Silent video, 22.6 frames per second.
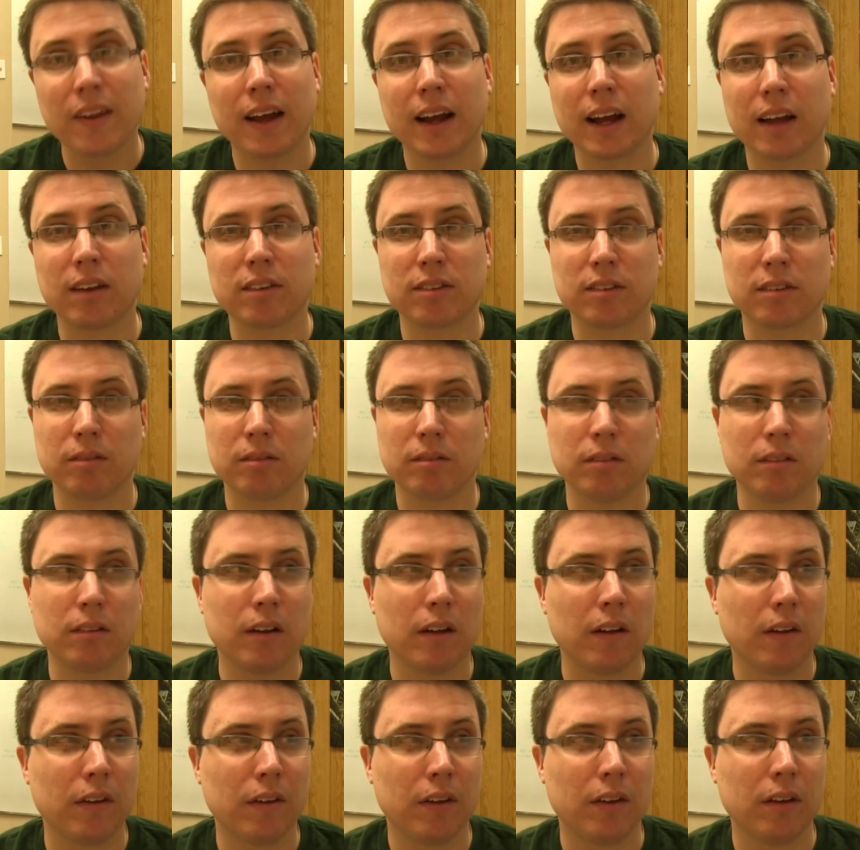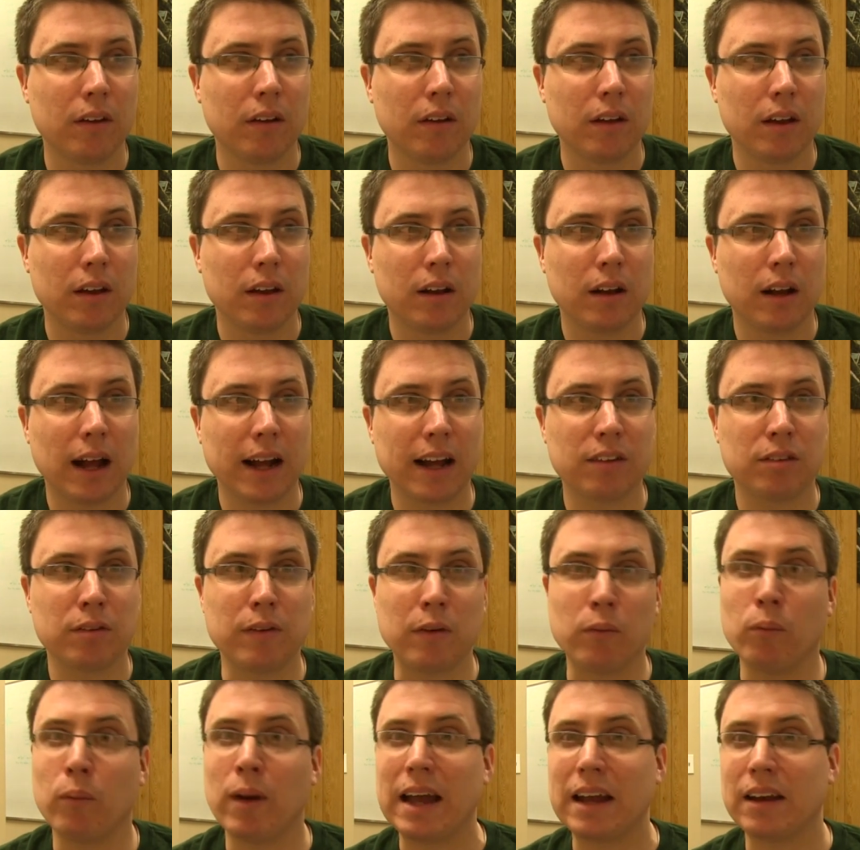I guess if
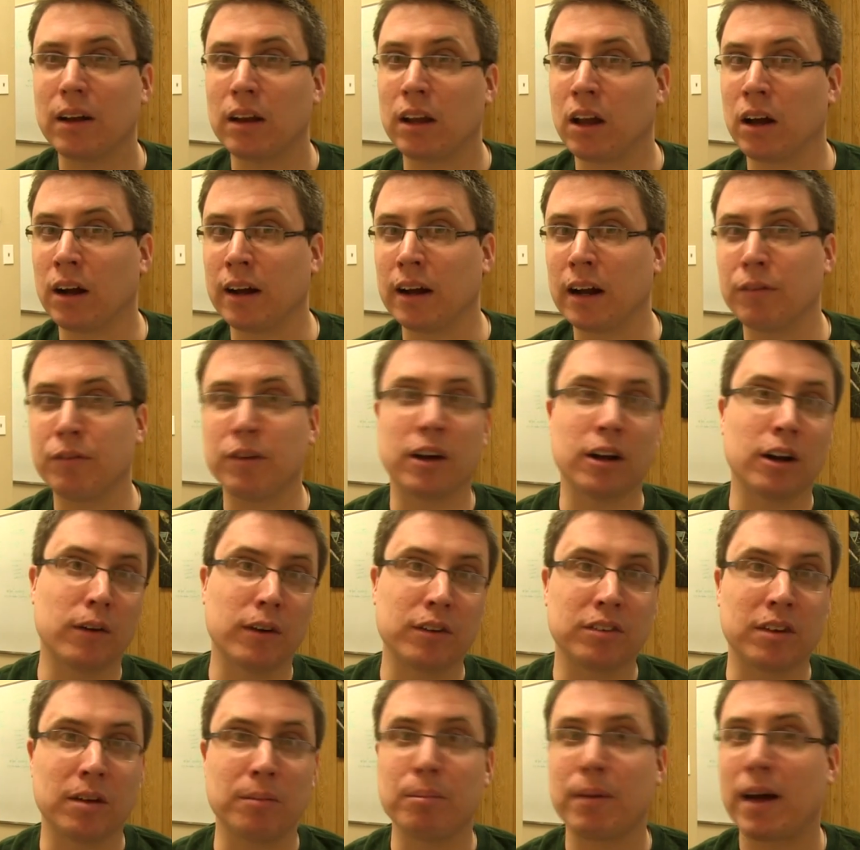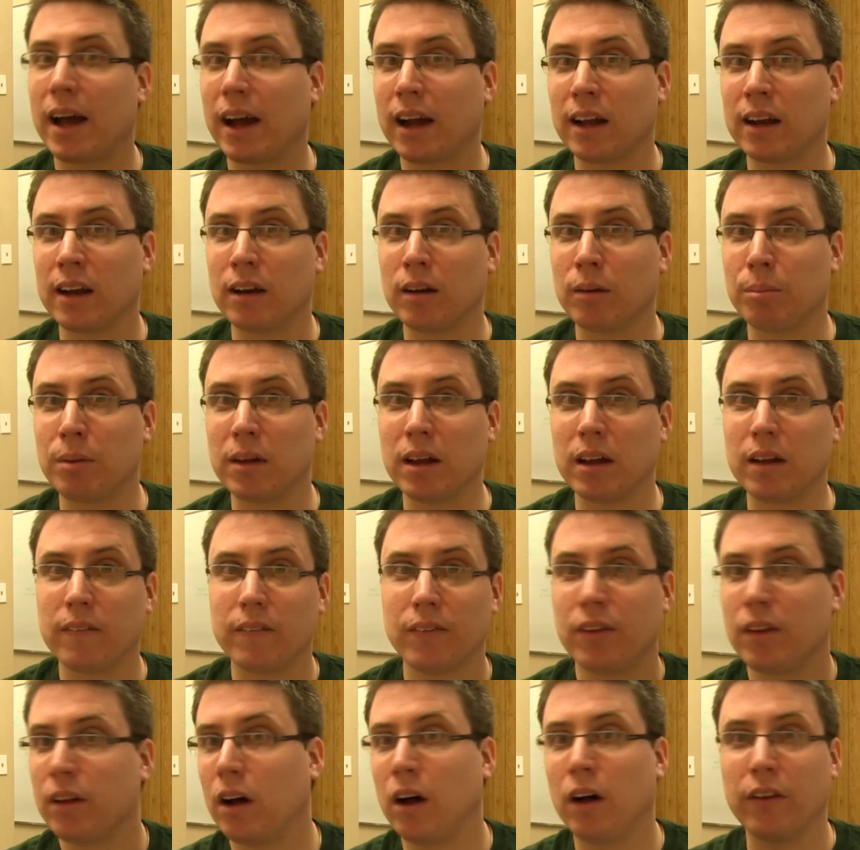you wait long enough, you could always come back, and
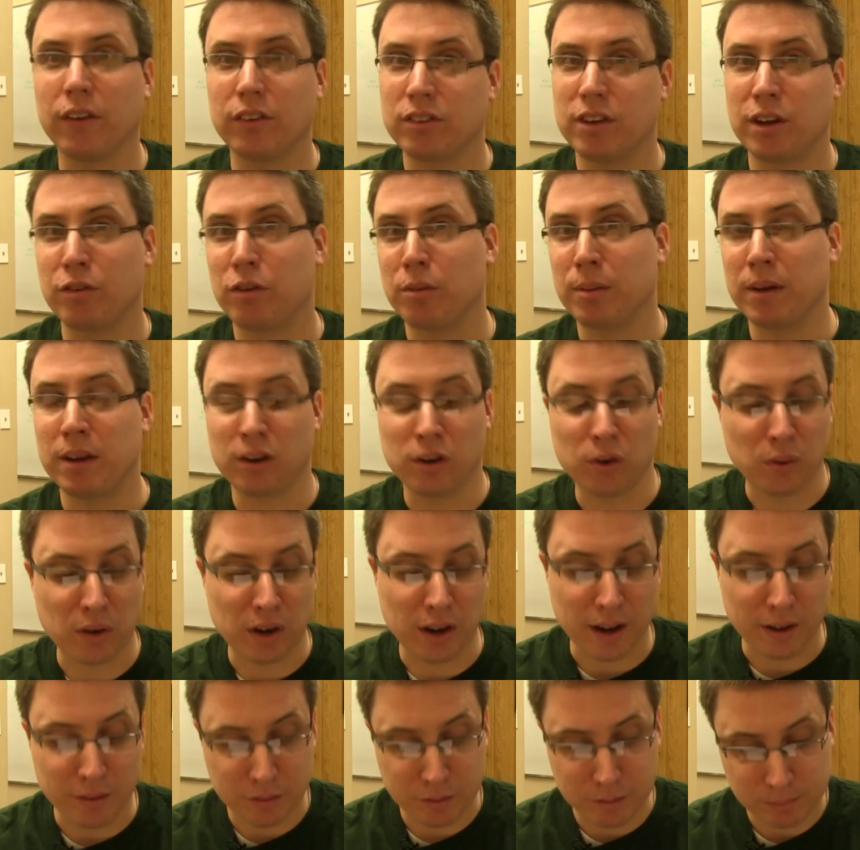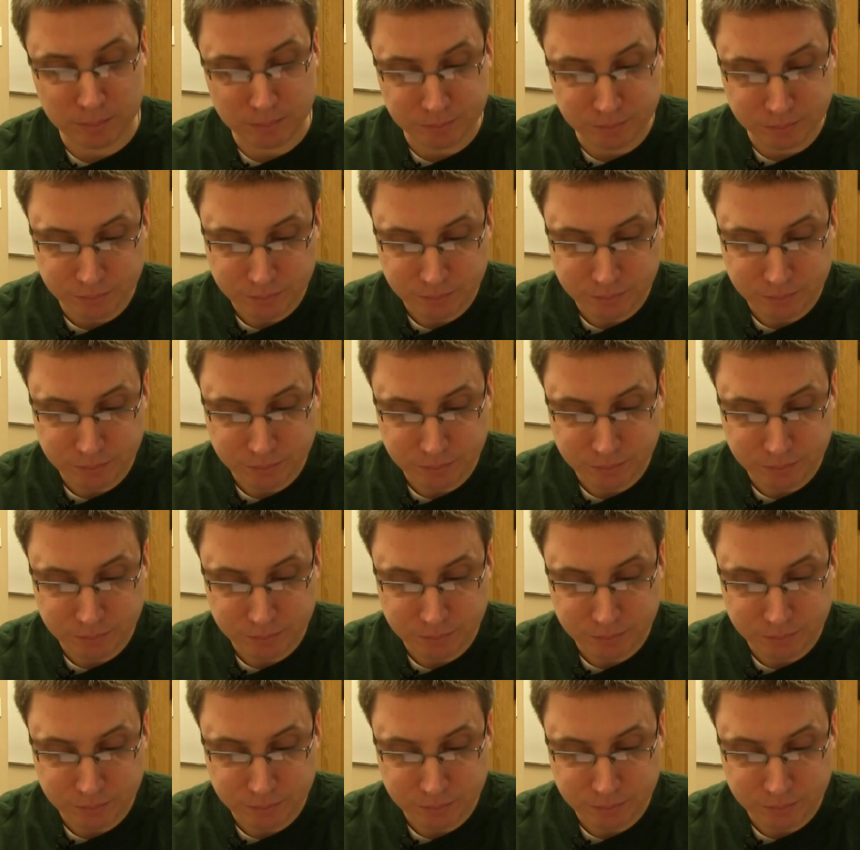all the stuff will be new enough.